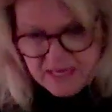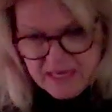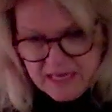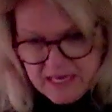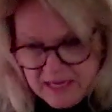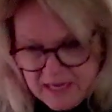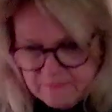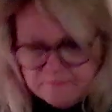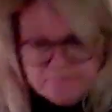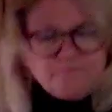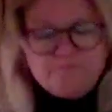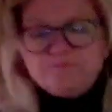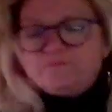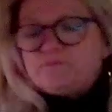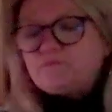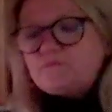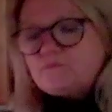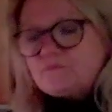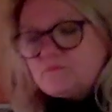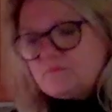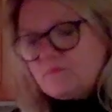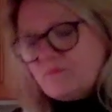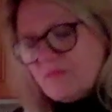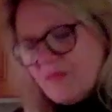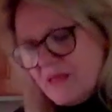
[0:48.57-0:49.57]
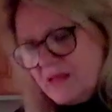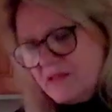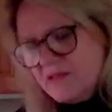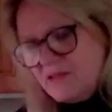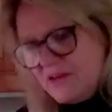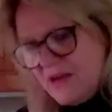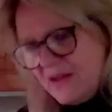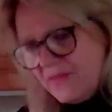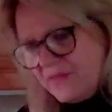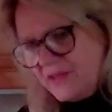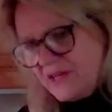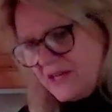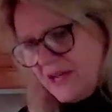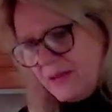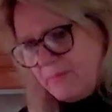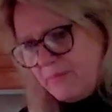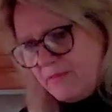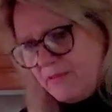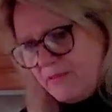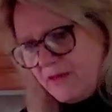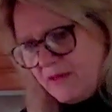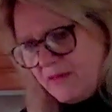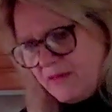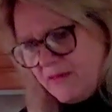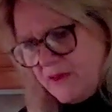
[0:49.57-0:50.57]
be, it's not the type
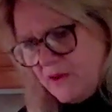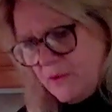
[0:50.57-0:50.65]
of thing